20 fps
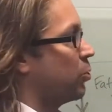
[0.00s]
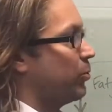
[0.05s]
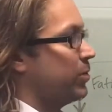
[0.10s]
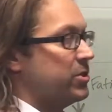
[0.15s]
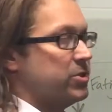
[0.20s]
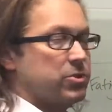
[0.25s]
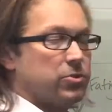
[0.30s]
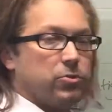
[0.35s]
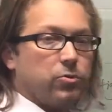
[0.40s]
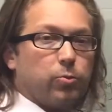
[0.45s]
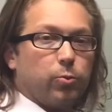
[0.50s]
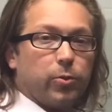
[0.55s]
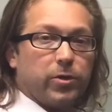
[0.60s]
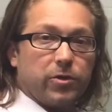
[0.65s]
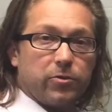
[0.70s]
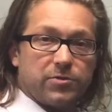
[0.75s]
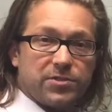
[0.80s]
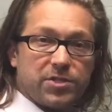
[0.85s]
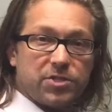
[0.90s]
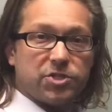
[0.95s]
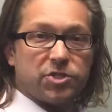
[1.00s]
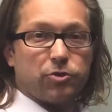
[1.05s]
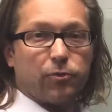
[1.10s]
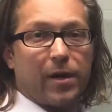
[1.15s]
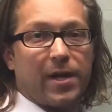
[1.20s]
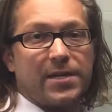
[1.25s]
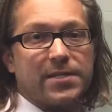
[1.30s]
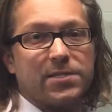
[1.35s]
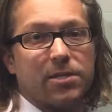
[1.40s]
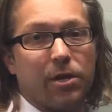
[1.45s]
when there's a
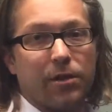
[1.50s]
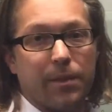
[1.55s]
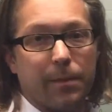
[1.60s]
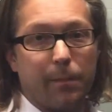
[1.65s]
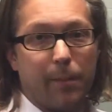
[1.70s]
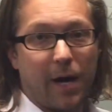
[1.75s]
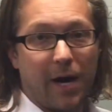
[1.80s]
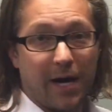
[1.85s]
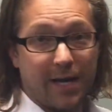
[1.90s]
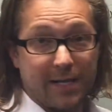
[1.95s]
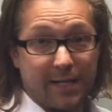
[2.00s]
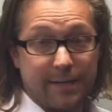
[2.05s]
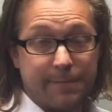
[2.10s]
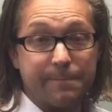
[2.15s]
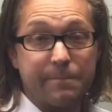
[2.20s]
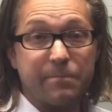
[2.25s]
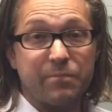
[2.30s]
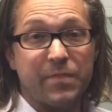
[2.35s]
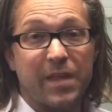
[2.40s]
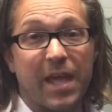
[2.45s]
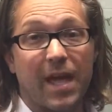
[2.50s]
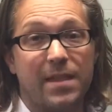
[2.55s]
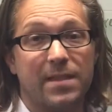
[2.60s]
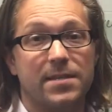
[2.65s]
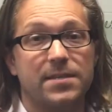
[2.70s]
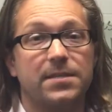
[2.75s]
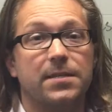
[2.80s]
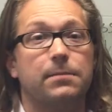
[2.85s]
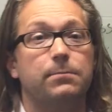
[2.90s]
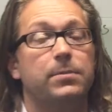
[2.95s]
stress on the body, and
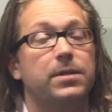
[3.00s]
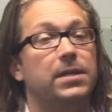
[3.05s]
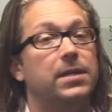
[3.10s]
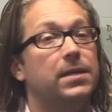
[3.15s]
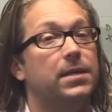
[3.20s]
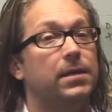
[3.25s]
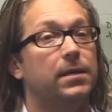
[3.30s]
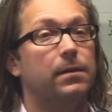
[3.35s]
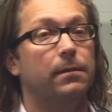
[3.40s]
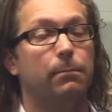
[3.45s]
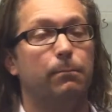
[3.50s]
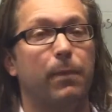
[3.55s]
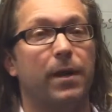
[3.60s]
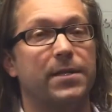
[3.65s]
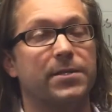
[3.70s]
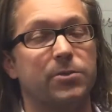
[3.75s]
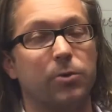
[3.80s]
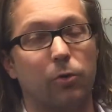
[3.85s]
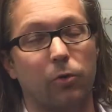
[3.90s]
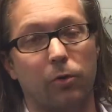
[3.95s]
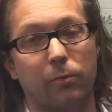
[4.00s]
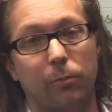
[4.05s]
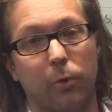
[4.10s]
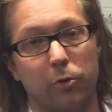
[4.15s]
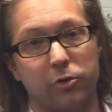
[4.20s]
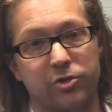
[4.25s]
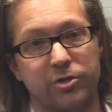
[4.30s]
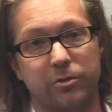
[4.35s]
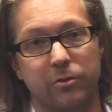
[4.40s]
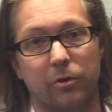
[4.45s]
this can be mental,
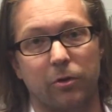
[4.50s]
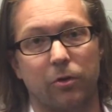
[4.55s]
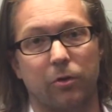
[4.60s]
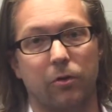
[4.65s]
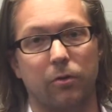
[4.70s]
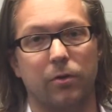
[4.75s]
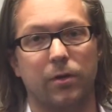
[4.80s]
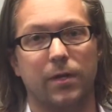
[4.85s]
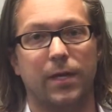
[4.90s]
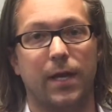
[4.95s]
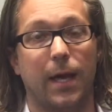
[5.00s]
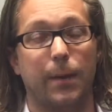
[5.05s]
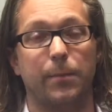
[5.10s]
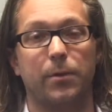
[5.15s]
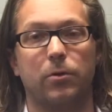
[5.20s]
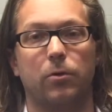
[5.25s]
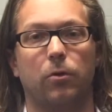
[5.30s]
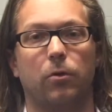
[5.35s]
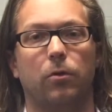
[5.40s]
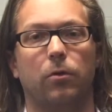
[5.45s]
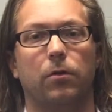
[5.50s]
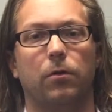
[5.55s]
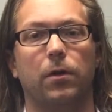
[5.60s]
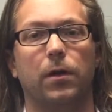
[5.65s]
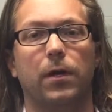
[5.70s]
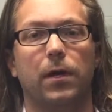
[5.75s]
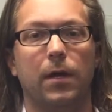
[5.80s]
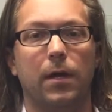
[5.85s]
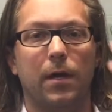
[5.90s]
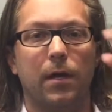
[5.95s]
emotional, chemical,
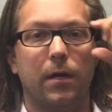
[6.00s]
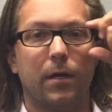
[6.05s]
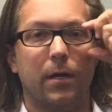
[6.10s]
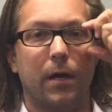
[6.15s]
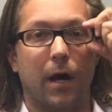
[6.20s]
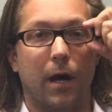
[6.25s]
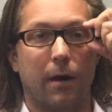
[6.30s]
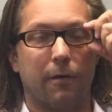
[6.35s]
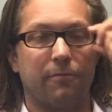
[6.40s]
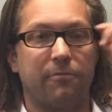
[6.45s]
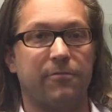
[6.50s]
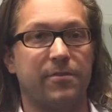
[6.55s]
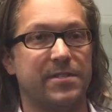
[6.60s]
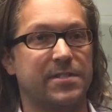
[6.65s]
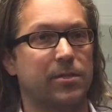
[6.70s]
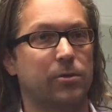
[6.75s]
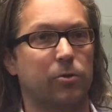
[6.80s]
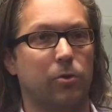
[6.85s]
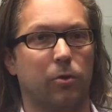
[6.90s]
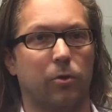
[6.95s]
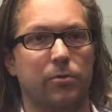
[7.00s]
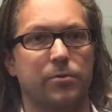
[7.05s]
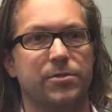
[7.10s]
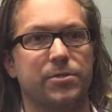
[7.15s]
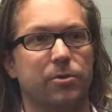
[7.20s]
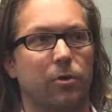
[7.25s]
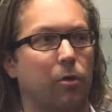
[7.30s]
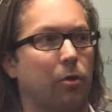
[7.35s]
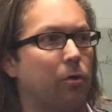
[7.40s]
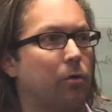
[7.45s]
physical,
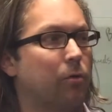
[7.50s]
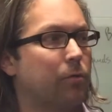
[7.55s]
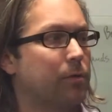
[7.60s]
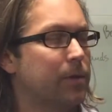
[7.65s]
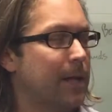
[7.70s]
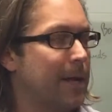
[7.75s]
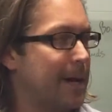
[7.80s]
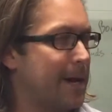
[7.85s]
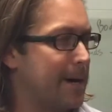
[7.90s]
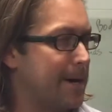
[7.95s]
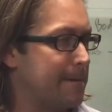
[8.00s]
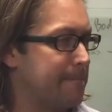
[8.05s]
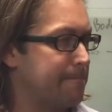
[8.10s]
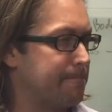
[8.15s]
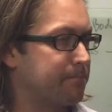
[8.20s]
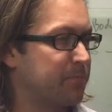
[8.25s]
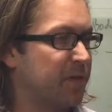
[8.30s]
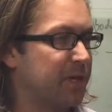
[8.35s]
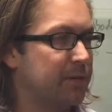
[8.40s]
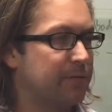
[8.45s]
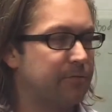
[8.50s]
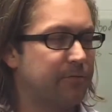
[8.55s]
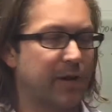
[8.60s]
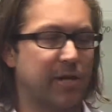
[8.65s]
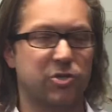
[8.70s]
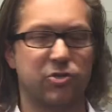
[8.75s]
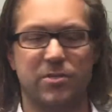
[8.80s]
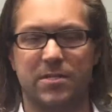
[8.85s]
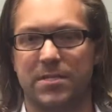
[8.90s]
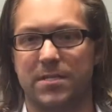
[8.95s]

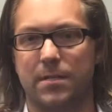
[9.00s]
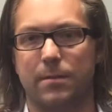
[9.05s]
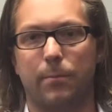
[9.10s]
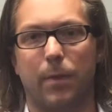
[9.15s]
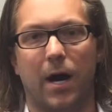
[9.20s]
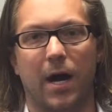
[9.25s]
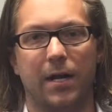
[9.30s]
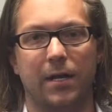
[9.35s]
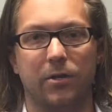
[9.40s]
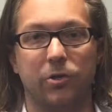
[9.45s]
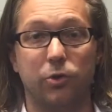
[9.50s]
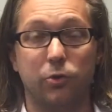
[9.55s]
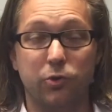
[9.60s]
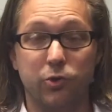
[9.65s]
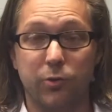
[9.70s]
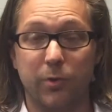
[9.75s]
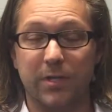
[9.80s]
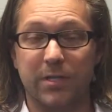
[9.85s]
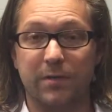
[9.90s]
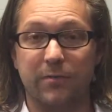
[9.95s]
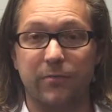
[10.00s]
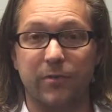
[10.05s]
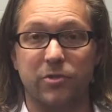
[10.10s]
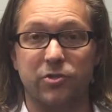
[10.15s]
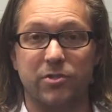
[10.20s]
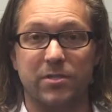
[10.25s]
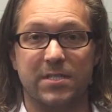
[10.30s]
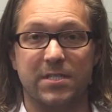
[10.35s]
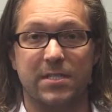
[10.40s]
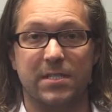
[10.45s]
infections in the body, nutrient
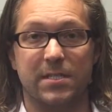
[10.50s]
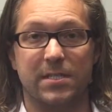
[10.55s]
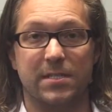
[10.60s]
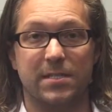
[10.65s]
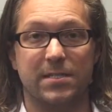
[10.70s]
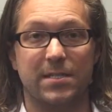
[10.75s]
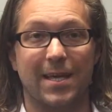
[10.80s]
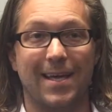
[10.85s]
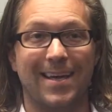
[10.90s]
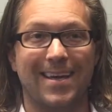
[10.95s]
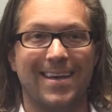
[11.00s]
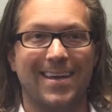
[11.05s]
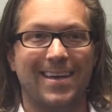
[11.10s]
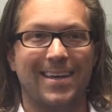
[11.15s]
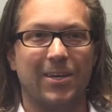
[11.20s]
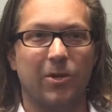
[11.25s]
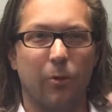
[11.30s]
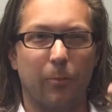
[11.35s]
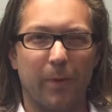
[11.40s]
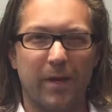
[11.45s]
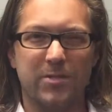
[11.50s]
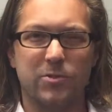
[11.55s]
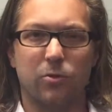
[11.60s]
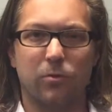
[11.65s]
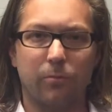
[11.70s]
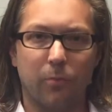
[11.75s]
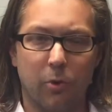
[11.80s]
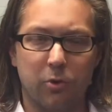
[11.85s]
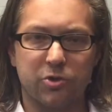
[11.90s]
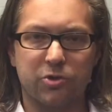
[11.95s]
deficiencies,
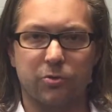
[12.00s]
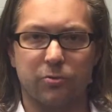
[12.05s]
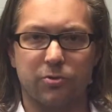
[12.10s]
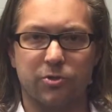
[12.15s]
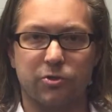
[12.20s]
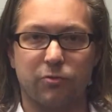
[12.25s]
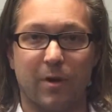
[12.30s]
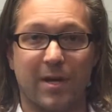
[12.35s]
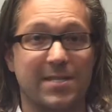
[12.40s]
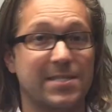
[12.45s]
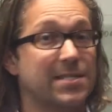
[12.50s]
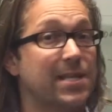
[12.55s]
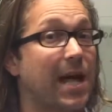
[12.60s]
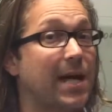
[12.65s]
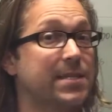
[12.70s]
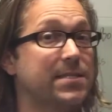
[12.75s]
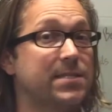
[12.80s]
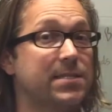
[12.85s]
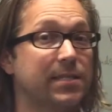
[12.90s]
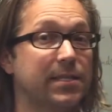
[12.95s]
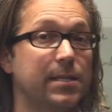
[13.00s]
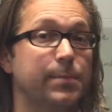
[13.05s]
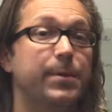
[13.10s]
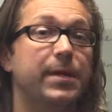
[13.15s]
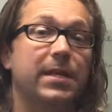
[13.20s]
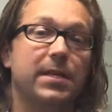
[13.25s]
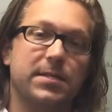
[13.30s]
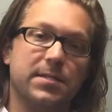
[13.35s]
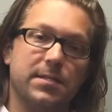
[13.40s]
mental, emotional stress, not sleeping